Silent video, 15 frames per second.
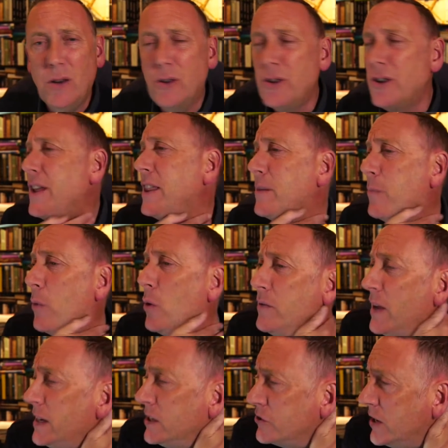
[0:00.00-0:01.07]
other than the Boyne
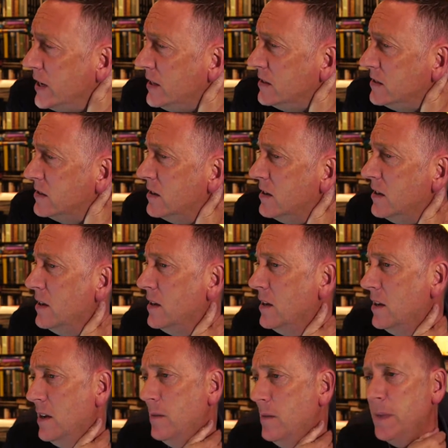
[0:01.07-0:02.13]
Valley Trails,
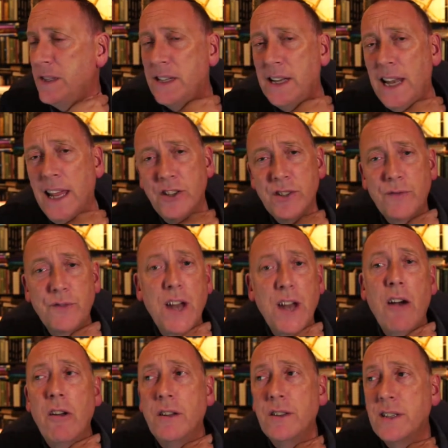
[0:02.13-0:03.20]
Myths and Legends of
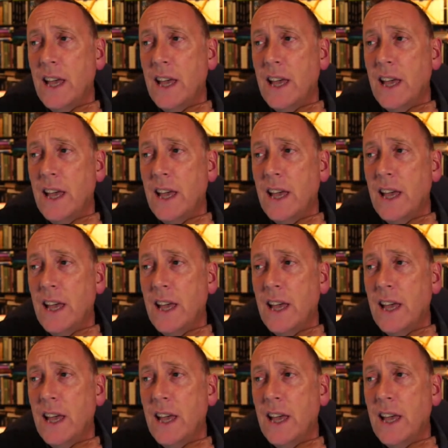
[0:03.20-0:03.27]
Tara on